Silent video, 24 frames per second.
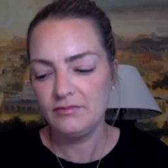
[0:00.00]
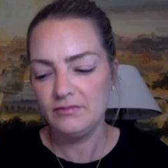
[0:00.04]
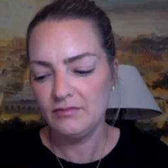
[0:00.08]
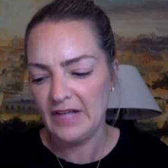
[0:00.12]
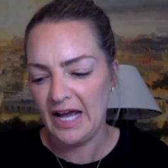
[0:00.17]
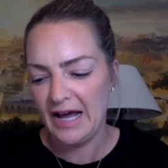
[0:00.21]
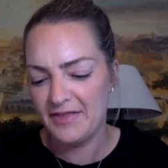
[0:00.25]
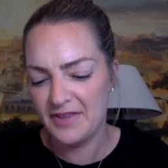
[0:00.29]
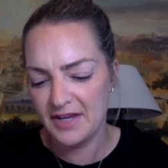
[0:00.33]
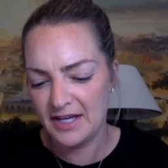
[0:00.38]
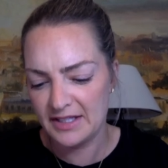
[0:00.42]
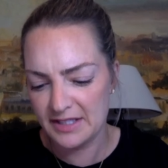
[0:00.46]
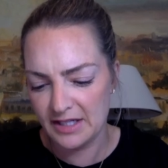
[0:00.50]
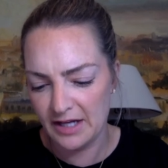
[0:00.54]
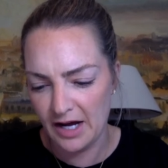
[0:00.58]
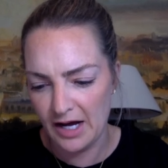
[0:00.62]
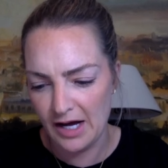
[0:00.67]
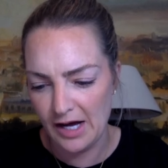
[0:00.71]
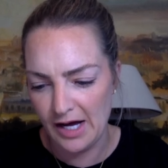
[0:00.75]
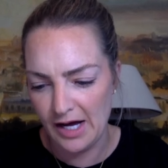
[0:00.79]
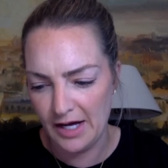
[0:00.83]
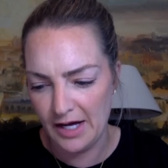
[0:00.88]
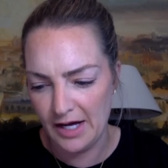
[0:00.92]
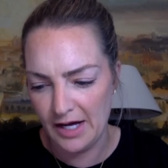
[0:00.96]
I think it's
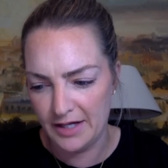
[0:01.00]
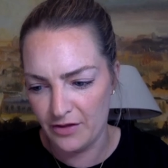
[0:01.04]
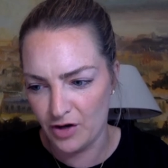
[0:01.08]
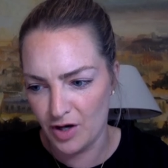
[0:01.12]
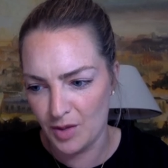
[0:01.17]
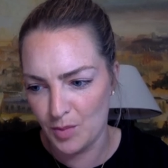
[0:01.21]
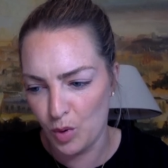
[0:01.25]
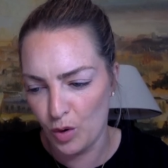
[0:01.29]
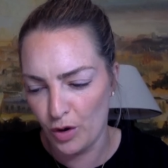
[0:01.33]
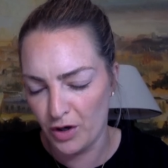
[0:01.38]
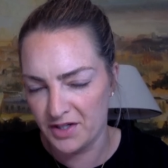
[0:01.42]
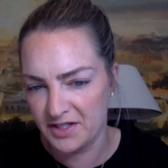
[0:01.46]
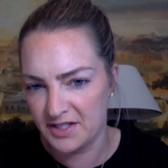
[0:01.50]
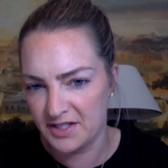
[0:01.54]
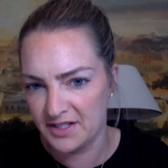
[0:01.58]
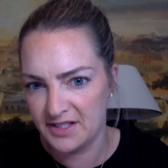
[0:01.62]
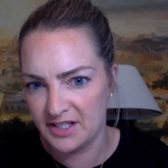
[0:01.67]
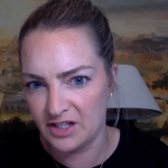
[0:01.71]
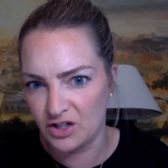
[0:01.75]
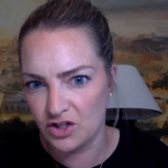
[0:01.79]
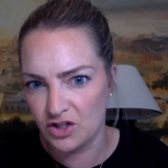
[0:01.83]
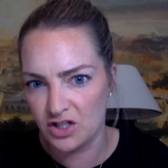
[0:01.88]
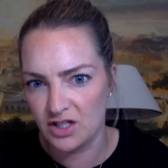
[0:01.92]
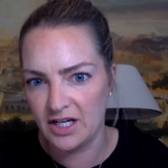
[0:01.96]
a, another important
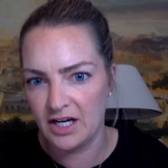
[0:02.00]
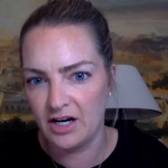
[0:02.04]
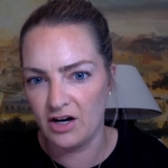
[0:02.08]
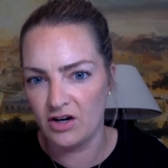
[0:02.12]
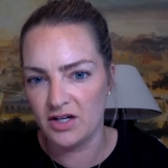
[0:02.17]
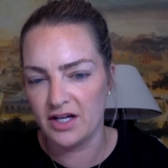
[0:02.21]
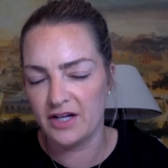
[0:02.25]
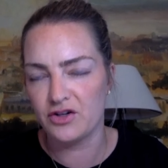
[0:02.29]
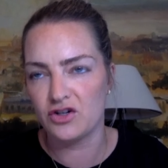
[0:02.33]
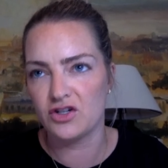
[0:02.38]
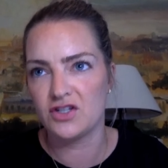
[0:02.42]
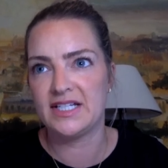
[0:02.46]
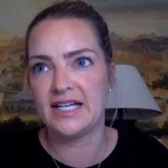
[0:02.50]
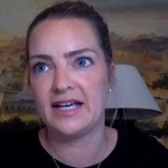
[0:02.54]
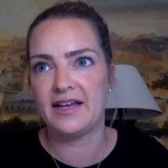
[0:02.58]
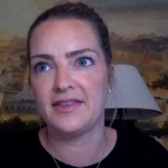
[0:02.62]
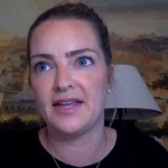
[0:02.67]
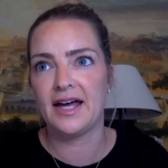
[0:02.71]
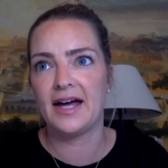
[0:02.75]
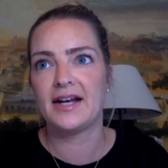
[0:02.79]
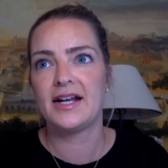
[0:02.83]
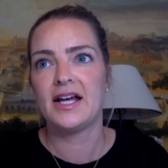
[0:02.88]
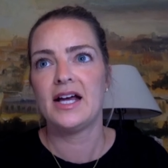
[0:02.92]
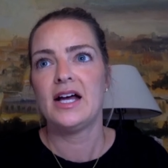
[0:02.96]
distinction here to understand
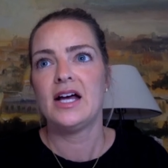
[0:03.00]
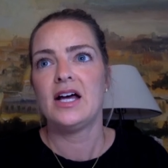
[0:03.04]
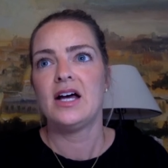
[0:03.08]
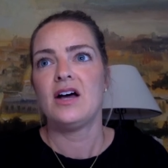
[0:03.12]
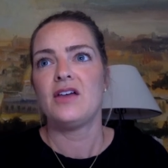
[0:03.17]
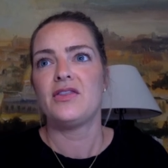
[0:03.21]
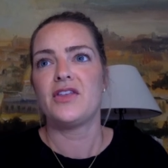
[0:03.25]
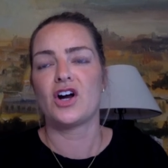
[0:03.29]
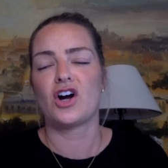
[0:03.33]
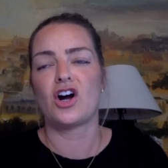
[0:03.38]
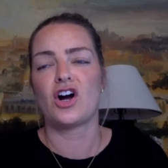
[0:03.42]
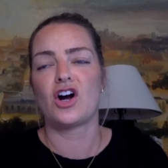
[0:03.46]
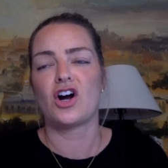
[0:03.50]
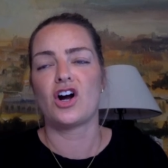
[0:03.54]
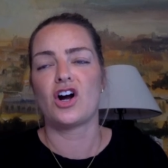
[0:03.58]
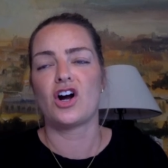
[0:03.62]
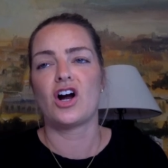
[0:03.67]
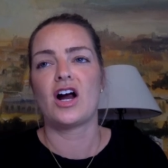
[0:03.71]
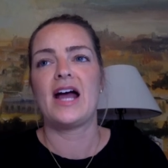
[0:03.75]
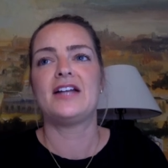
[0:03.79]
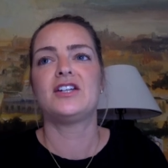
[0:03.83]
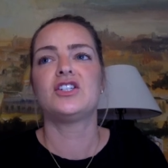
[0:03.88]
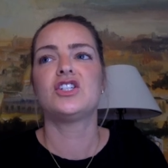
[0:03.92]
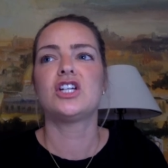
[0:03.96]
that there are
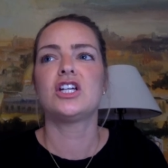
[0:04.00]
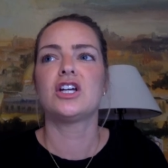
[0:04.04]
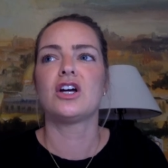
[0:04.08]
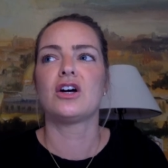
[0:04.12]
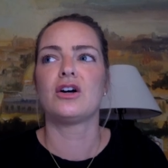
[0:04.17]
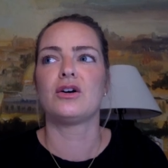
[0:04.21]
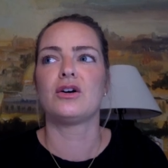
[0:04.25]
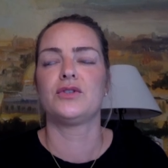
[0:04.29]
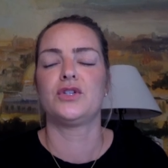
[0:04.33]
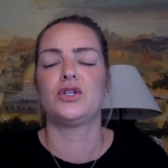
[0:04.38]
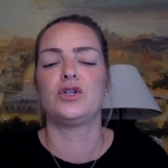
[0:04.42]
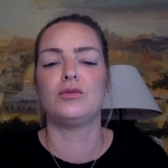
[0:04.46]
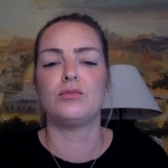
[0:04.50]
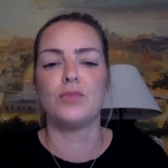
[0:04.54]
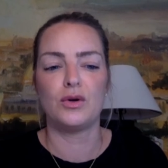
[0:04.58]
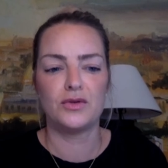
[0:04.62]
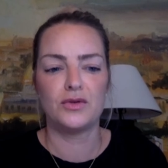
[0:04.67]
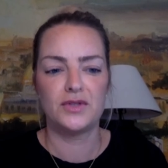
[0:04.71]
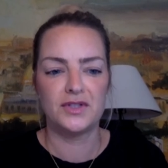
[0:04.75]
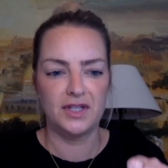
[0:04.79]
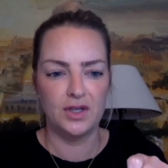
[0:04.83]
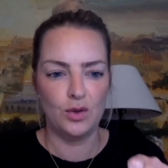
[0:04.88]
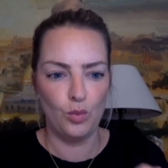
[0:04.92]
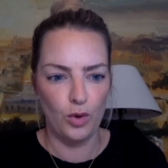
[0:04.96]
N G Os who
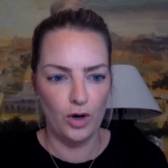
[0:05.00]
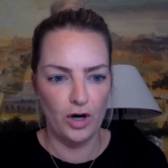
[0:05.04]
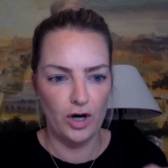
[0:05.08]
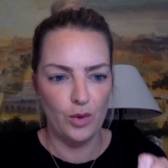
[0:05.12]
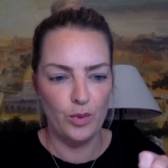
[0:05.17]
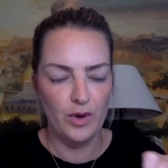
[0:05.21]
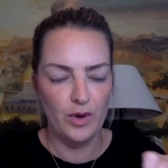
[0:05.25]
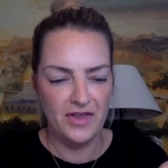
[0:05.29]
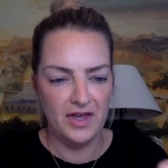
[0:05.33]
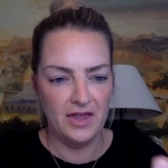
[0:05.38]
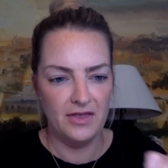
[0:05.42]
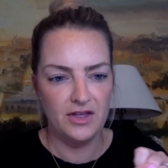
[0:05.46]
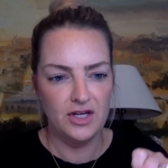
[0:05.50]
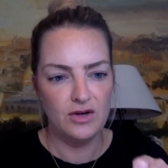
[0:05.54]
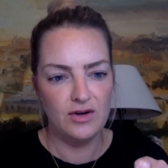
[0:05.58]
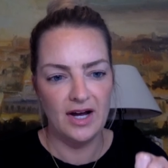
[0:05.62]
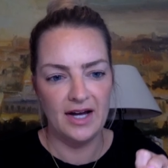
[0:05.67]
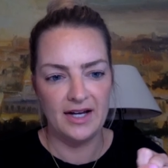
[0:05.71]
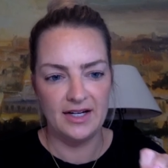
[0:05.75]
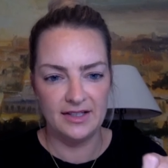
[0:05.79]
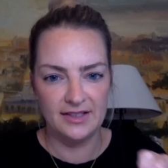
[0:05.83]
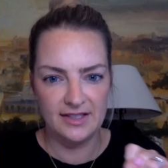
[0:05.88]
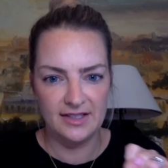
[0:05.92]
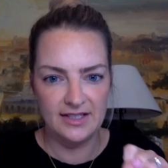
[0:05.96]
mostly work within the
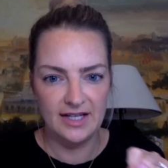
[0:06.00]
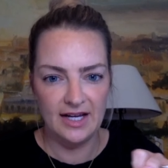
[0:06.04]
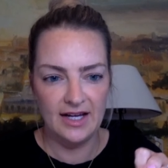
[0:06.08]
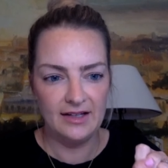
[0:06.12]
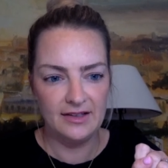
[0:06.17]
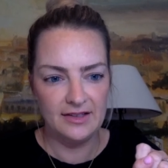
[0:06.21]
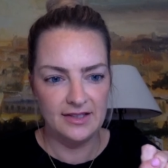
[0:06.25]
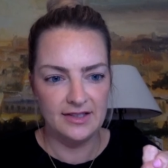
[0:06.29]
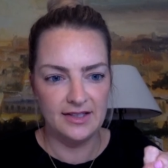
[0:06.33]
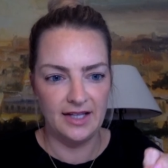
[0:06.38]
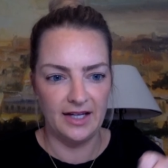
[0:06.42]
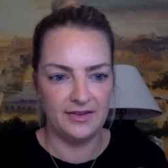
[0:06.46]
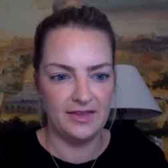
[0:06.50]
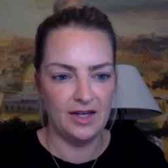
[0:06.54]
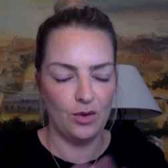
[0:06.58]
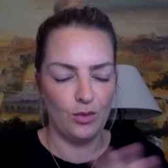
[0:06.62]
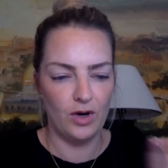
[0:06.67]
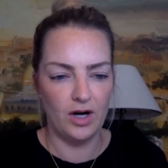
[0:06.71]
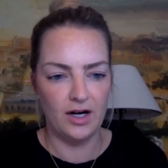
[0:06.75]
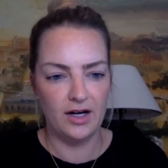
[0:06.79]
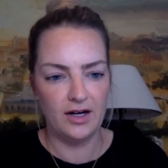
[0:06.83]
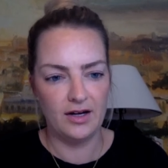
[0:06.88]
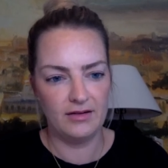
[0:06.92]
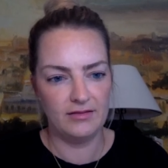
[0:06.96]
United States, like they
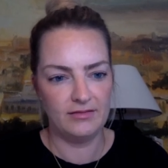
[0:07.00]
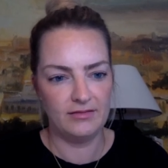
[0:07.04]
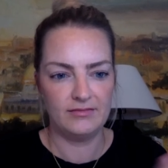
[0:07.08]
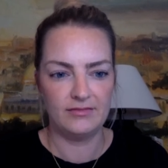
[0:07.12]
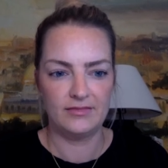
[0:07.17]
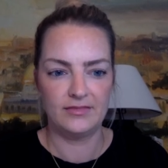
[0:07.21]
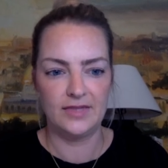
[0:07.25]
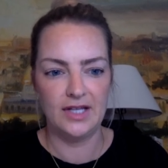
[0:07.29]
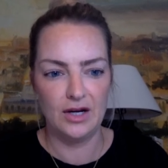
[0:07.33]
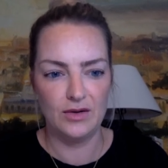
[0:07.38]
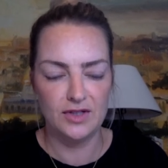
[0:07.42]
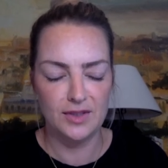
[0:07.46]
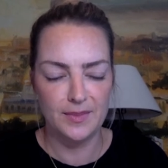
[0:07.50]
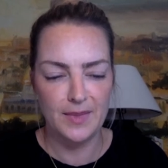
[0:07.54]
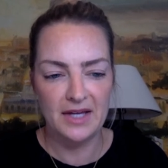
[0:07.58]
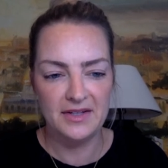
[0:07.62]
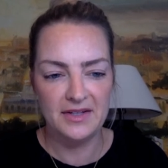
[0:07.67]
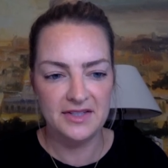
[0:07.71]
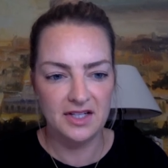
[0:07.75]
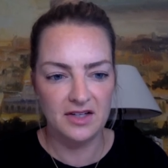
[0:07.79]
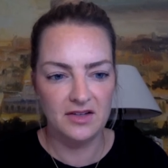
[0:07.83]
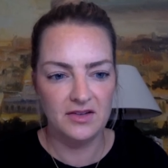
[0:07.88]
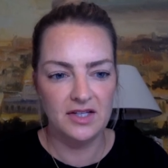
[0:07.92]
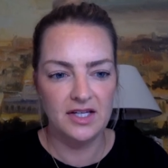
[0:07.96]
work, you know,
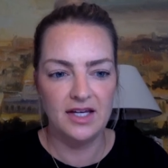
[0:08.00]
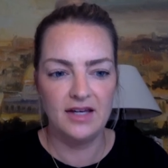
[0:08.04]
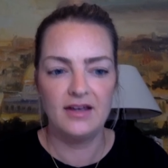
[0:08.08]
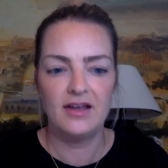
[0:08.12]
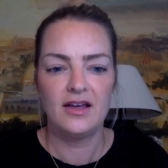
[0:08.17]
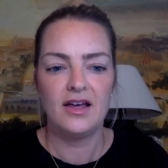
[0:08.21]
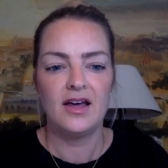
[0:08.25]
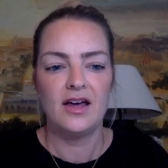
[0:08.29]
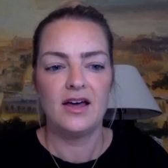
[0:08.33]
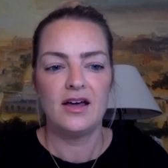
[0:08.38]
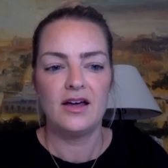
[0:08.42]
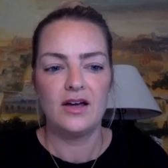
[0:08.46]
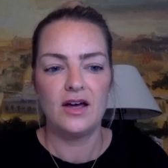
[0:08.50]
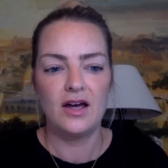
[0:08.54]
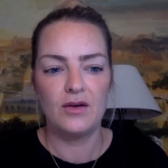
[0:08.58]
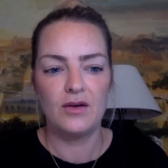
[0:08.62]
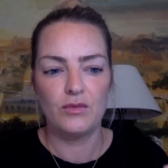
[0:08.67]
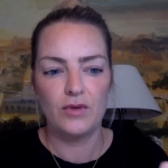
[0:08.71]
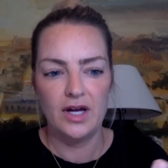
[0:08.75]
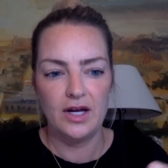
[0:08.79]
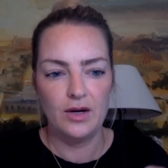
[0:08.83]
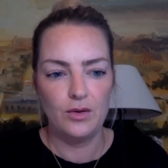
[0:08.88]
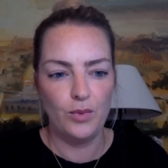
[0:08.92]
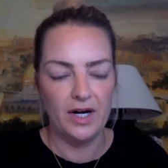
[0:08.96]
domestically
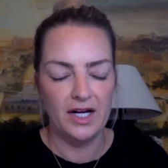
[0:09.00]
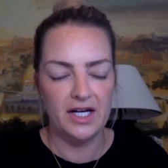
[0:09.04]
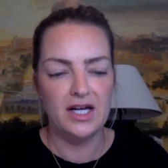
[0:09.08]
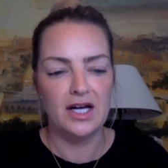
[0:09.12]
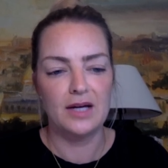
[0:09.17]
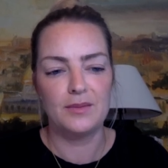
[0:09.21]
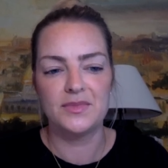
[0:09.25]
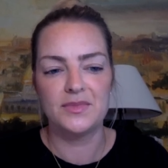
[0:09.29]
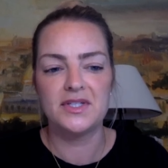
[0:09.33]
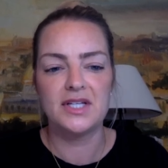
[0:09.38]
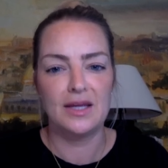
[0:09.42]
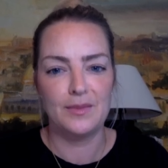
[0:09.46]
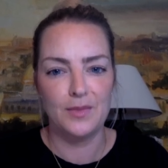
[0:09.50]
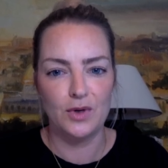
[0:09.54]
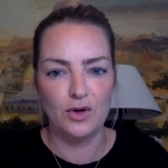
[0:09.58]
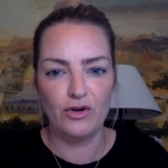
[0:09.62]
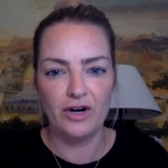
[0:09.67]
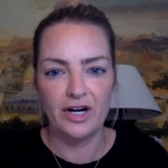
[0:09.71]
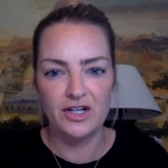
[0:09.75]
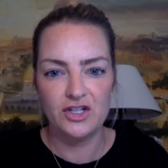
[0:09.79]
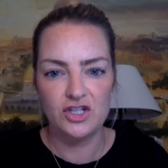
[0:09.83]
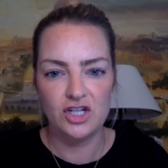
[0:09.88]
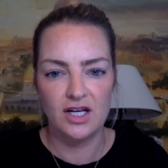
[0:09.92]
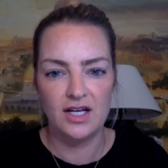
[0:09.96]
when it comes to
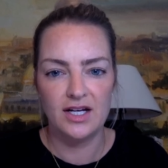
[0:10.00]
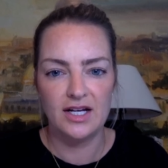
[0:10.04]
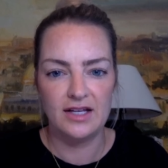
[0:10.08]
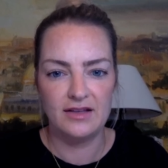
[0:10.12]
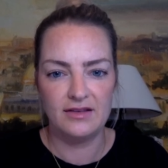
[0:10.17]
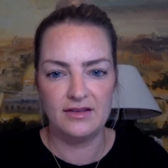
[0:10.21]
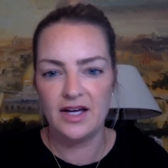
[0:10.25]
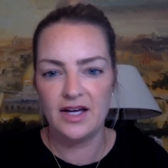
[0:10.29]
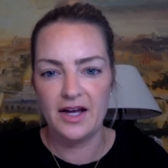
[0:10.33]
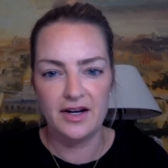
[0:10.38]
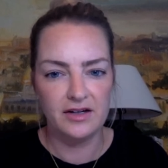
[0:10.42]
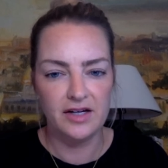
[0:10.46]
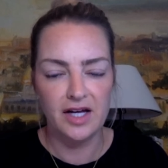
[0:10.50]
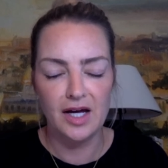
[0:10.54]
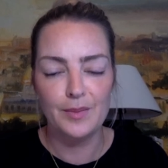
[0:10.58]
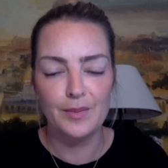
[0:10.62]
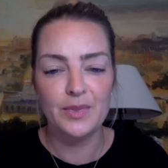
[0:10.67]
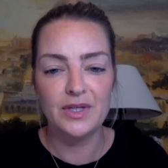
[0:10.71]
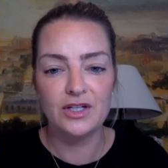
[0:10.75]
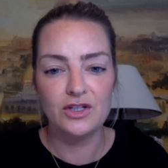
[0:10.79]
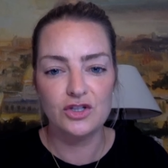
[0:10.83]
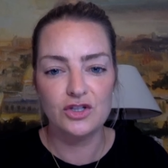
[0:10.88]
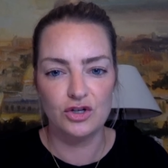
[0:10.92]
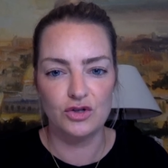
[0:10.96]
immigration and the
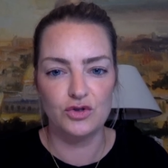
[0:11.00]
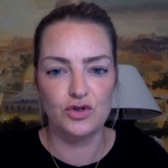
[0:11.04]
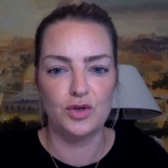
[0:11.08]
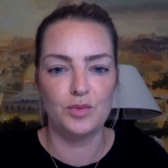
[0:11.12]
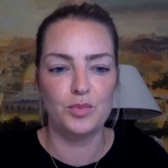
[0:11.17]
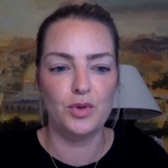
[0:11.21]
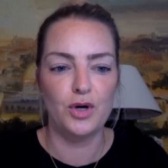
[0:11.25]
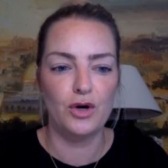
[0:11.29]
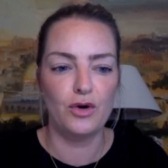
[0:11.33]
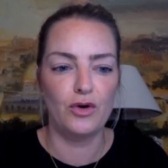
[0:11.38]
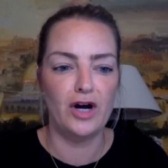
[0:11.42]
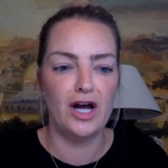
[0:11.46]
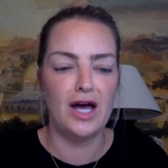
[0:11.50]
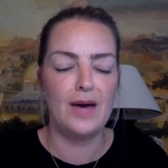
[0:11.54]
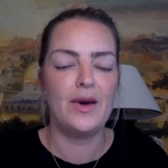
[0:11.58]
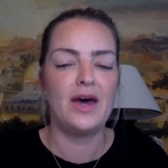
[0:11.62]
unaccompanied children program.